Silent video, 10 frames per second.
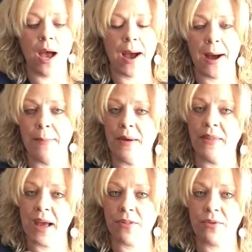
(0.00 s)
On
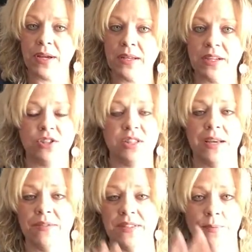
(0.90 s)
the other end, I just
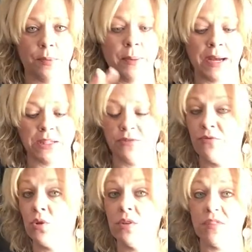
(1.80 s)
have a zipper pouch
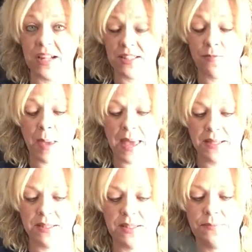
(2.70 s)
full of lots of
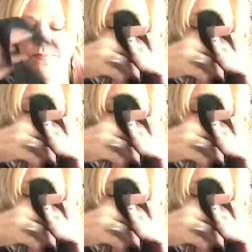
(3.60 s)
pens.